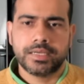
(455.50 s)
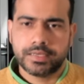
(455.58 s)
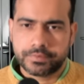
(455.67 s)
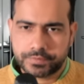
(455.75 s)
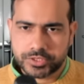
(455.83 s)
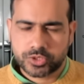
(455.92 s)

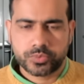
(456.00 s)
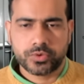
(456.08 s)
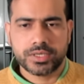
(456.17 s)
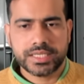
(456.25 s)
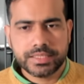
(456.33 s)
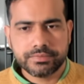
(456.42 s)
first of
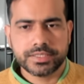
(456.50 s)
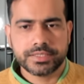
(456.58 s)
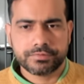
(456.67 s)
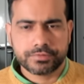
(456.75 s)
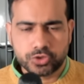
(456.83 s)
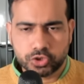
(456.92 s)
all even
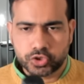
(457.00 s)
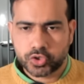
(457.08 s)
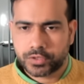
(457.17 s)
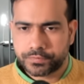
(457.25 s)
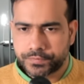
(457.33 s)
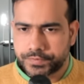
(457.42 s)
if the
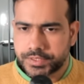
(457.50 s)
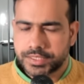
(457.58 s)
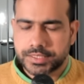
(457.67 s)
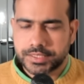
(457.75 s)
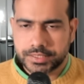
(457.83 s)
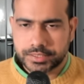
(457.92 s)
job
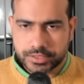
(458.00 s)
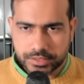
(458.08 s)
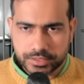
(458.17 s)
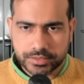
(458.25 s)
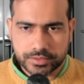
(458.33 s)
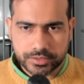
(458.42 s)
uh, the,
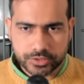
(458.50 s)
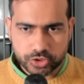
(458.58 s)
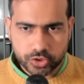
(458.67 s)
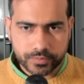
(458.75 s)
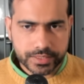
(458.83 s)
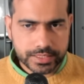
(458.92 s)
the the
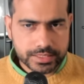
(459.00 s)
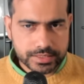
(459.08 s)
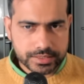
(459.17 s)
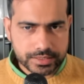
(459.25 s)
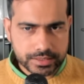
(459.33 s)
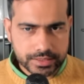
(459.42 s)
job that
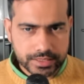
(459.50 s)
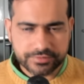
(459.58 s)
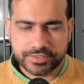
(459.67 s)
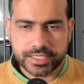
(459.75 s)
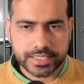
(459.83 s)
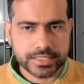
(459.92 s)
is uh,
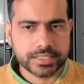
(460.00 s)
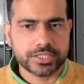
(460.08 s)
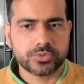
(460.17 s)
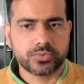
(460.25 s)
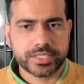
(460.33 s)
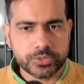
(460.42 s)
advertised
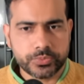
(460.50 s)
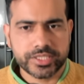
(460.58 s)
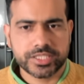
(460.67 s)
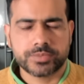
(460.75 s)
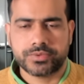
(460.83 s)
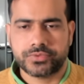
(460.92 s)
is for
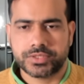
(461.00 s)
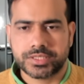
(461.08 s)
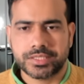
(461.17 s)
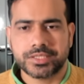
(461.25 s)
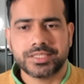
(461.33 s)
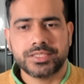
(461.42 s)
experienced
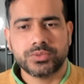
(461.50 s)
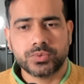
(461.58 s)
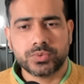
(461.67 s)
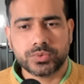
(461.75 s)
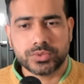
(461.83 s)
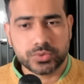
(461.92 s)
professional
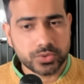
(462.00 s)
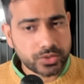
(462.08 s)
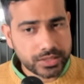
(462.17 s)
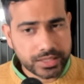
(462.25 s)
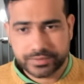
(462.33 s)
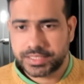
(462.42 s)
you do
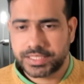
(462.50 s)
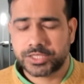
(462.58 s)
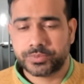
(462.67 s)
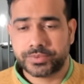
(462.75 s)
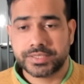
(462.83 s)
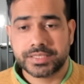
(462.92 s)
not have any
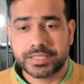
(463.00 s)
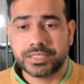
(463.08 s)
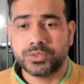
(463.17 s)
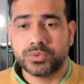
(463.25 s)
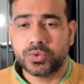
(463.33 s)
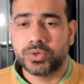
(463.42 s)
experience still
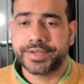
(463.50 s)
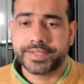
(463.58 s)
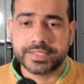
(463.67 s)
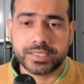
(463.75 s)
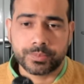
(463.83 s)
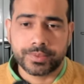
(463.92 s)
you go ahead
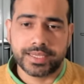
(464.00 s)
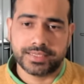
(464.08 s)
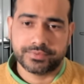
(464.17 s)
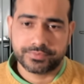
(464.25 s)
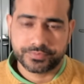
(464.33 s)
in applying